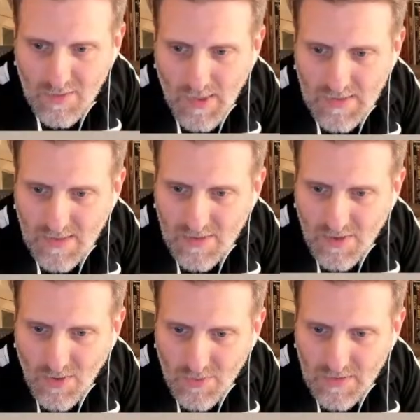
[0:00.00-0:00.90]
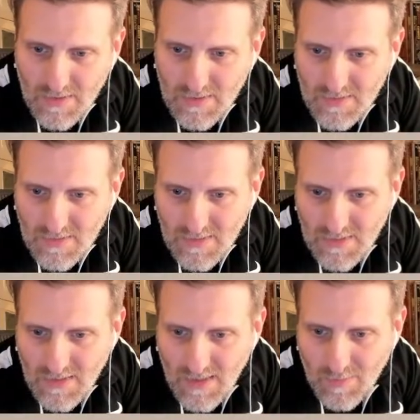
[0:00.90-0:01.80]
Mask, how's it going?
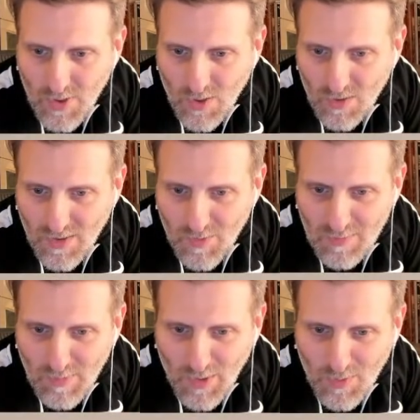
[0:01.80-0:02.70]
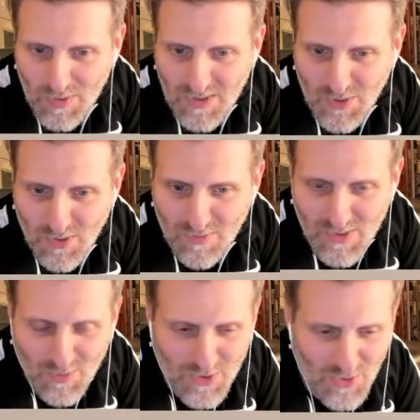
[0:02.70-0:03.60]
I'm currently wearing my Horace H. Hoover
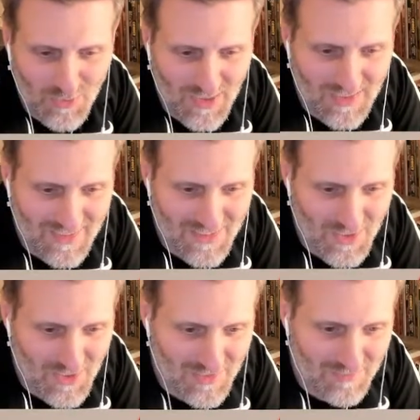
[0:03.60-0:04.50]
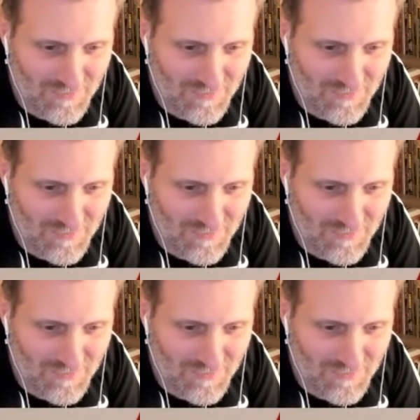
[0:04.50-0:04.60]
sweatshirt right now. That's awesome.